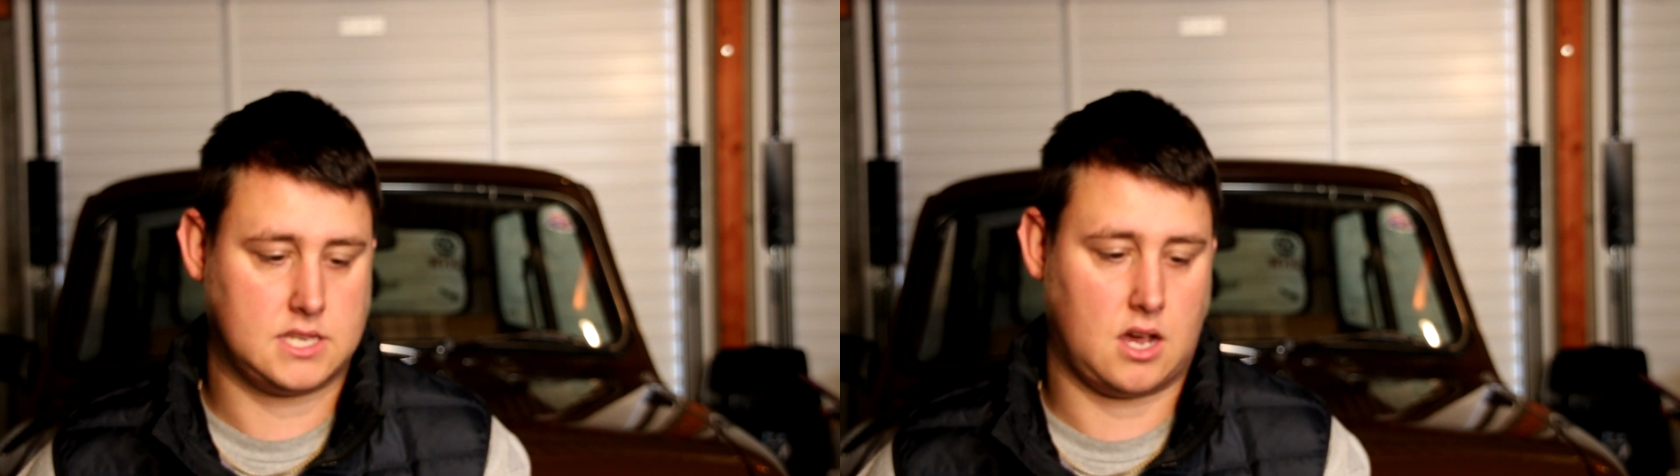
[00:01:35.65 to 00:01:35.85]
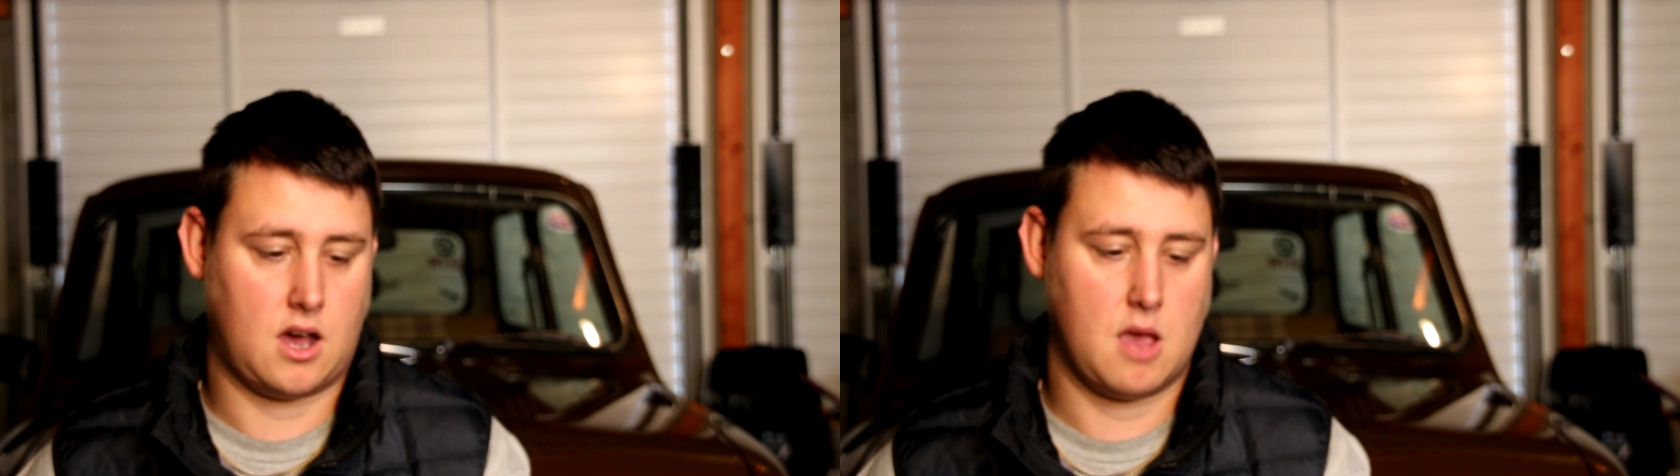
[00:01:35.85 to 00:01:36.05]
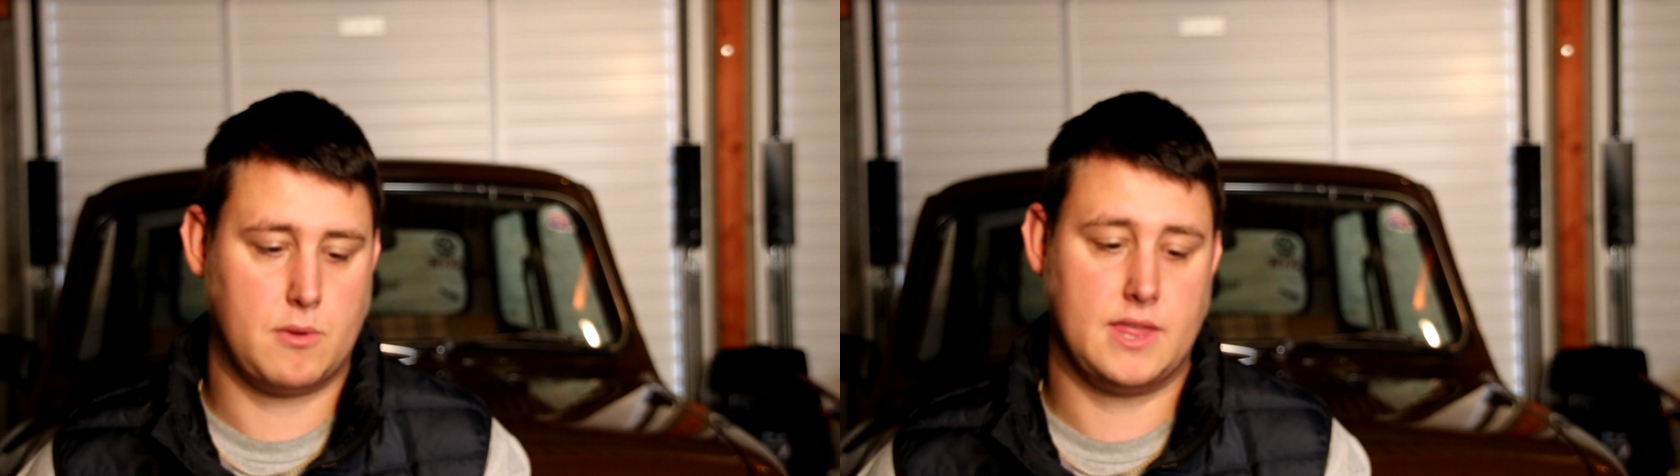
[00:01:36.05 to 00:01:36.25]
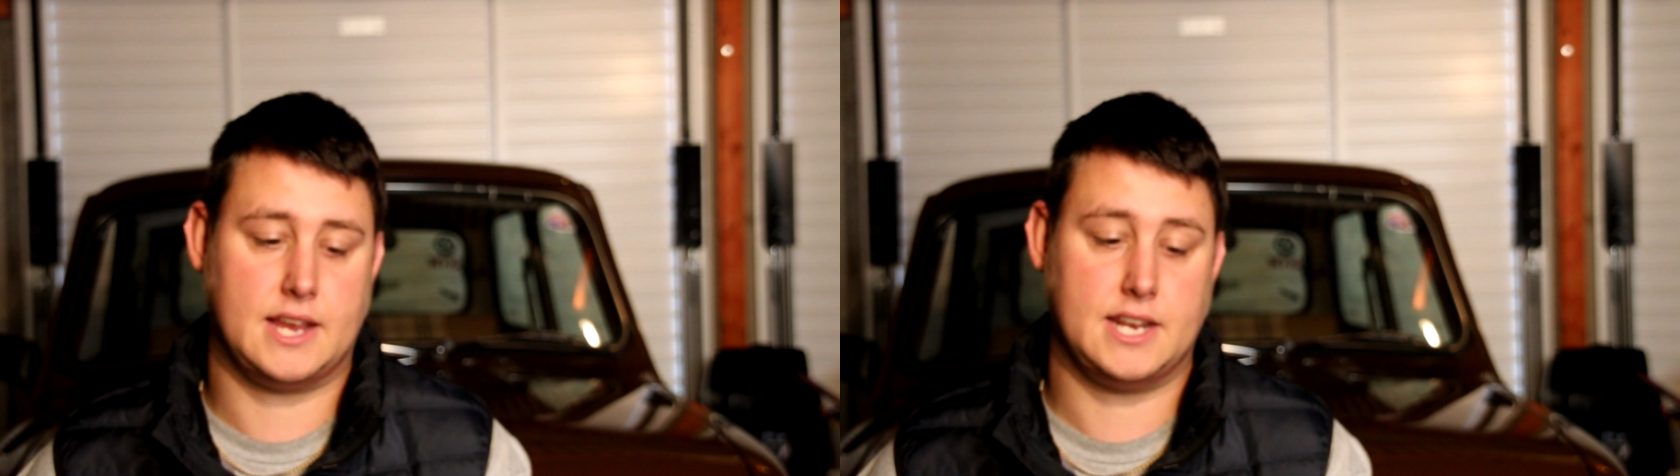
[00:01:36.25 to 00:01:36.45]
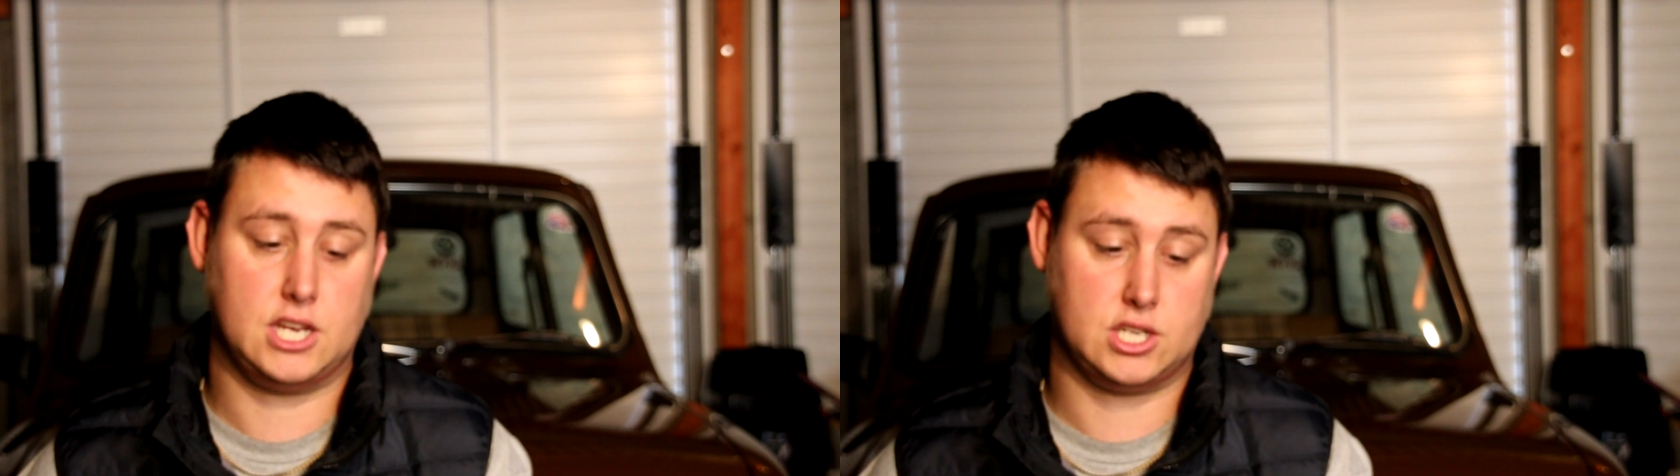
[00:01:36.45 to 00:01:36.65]
time with the
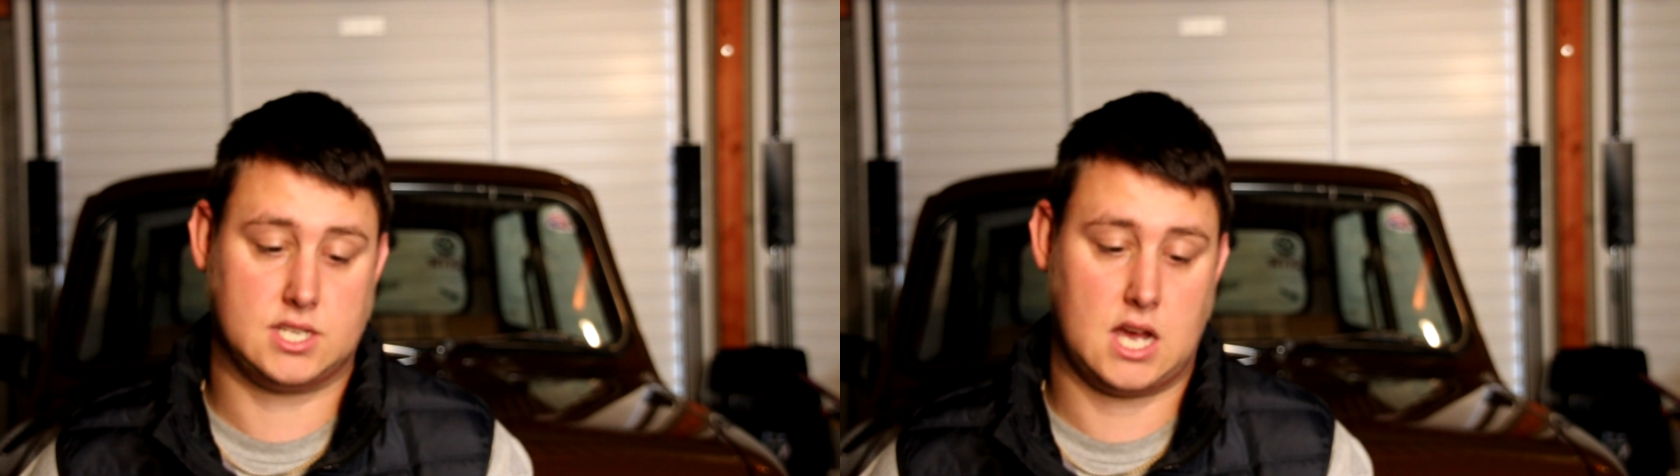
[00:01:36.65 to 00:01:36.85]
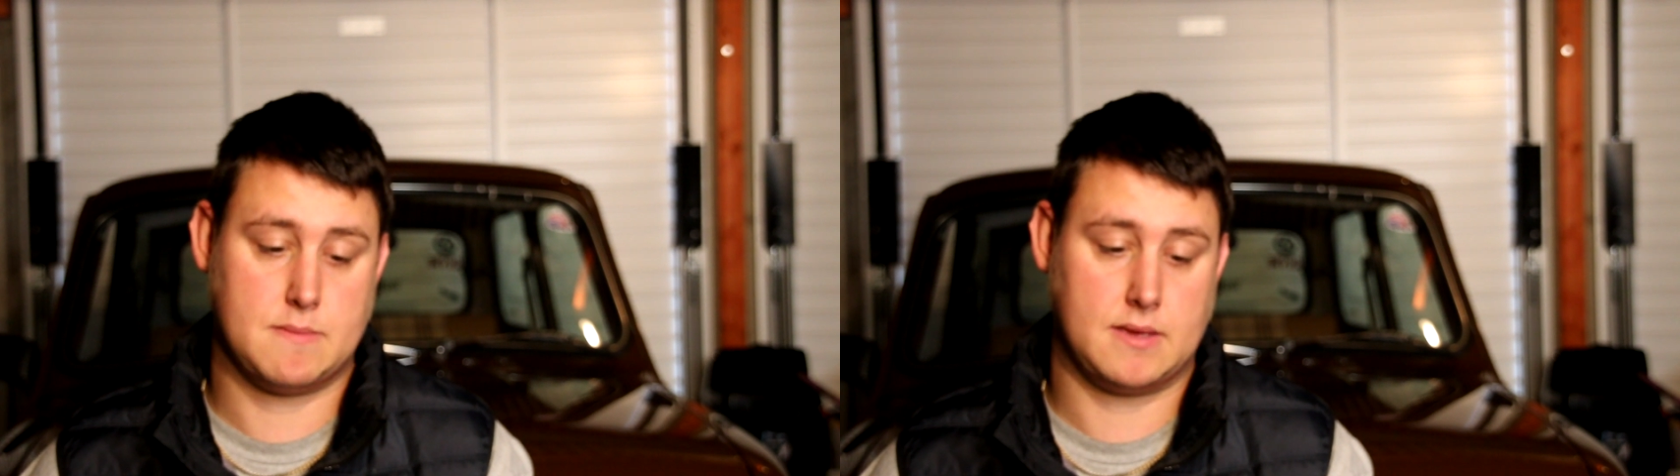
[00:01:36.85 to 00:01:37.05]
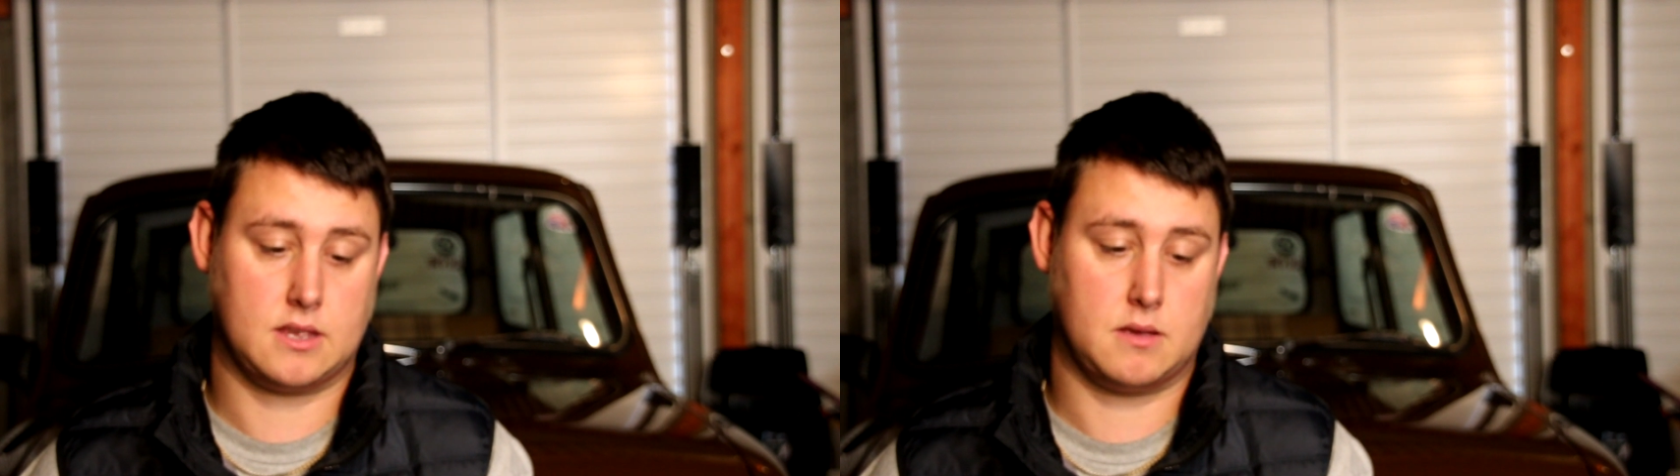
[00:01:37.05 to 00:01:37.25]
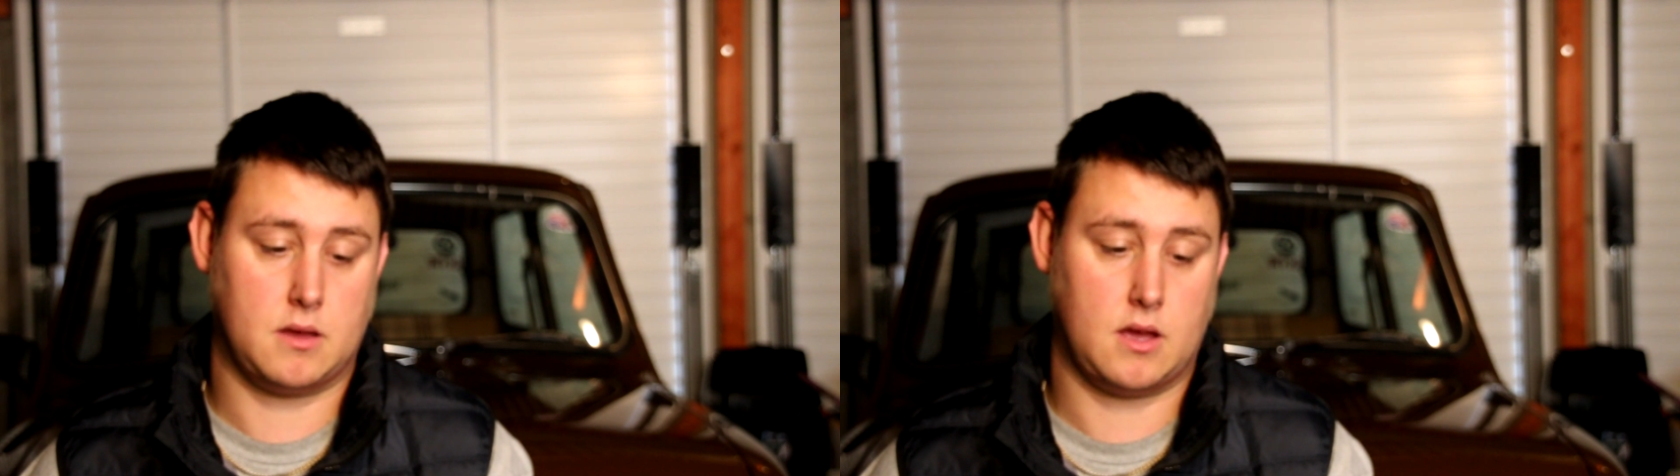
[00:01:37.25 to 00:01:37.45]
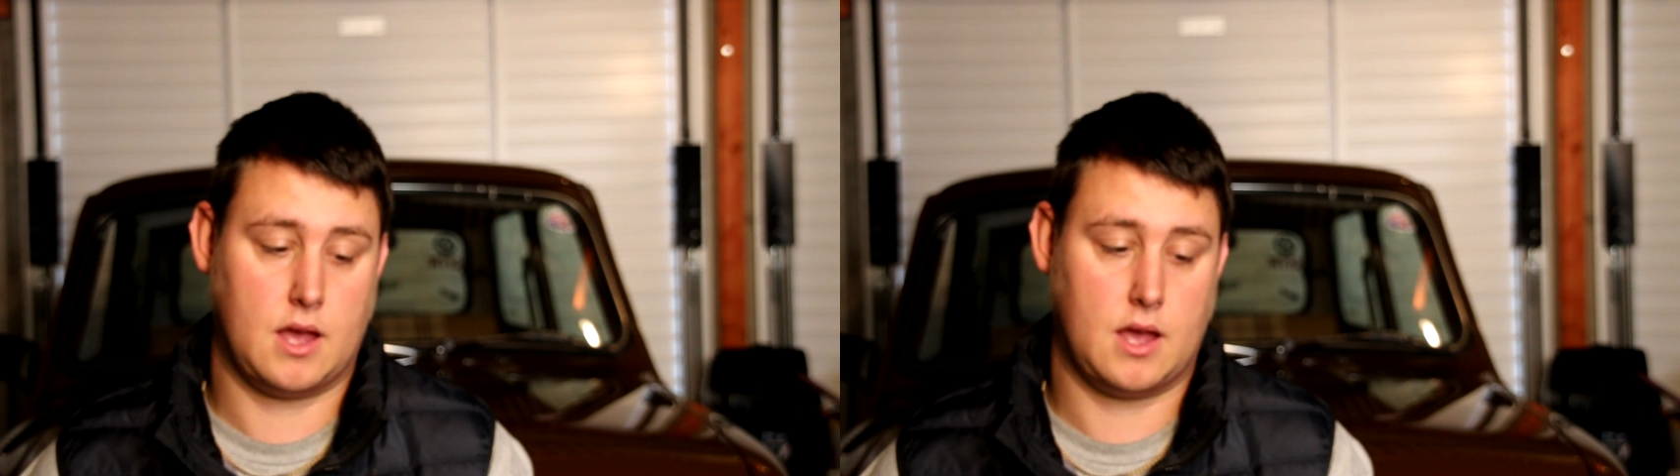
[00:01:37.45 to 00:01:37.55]
ignition timing,